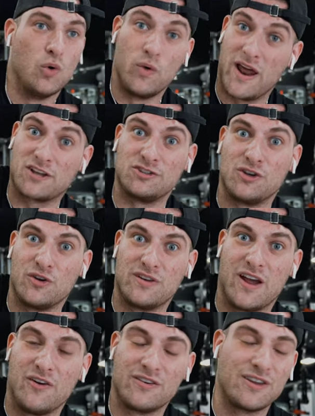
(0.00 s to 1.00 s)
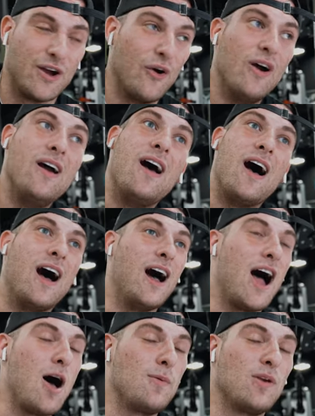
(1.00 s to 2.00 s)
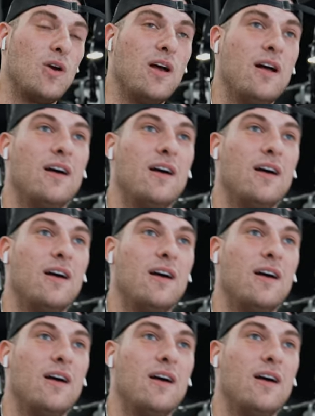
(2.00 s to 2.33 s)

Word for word: what actually goes down. So uh, I'll be